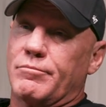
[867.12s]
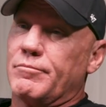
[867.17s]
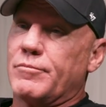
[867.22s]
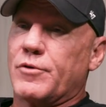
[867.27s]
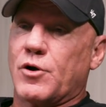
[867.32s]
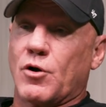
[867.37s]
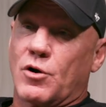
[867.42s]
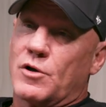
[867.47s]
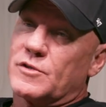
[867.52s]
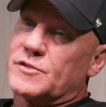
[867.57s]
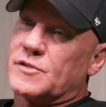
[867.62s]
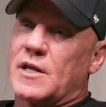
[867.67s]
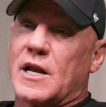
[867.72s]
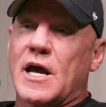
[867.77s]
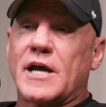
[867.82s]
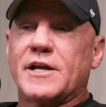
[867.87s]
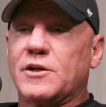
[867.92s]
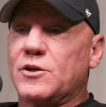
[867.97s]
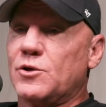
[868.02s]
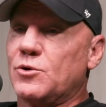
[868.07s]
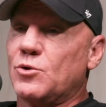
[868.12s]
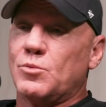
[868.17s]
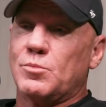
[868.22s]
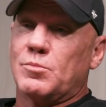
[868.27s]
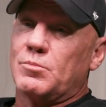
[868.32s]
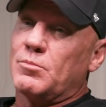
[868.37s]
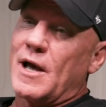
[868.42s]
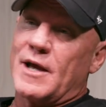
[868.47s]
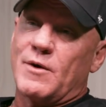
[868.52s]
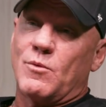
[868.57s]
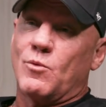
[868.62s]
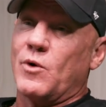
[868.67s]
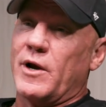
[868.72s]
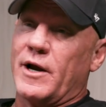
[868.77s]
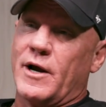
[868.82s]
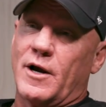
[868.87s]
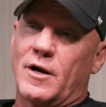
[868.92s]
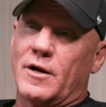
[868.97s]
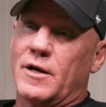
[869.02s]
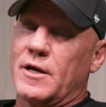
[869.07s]
girls that I knew might
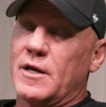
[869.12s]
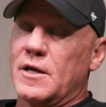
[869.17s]
wear.